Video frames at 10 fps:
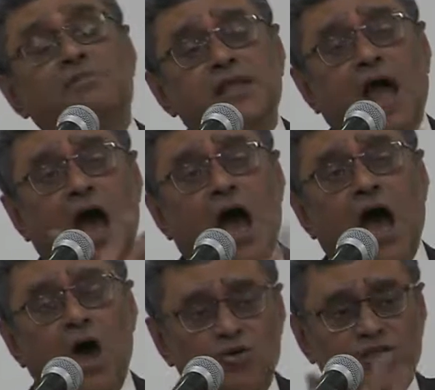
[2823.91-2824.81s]
the,
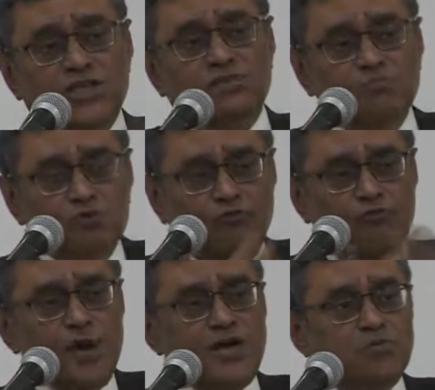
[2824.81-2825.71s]
how this
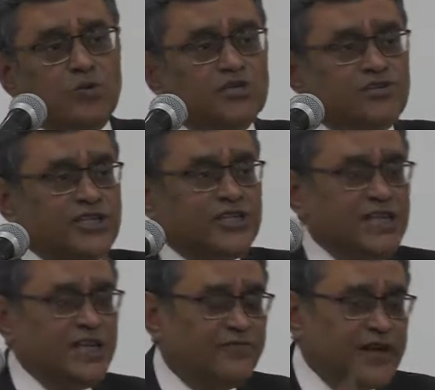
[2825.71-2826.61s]
movement was
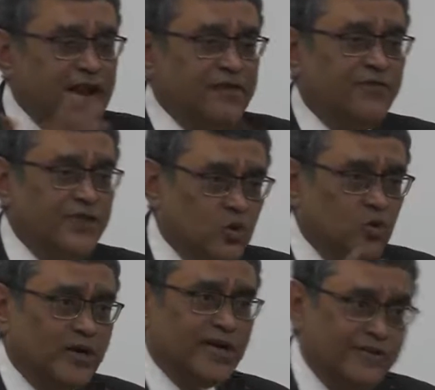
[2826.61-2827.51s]
received and
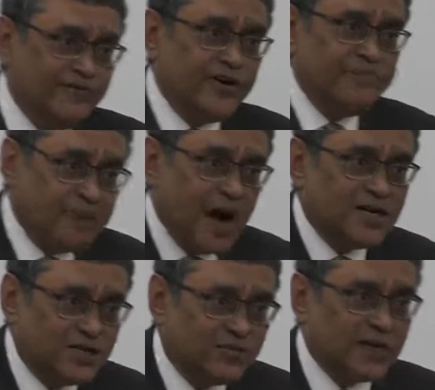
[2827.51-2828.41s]
viewed in different parts of the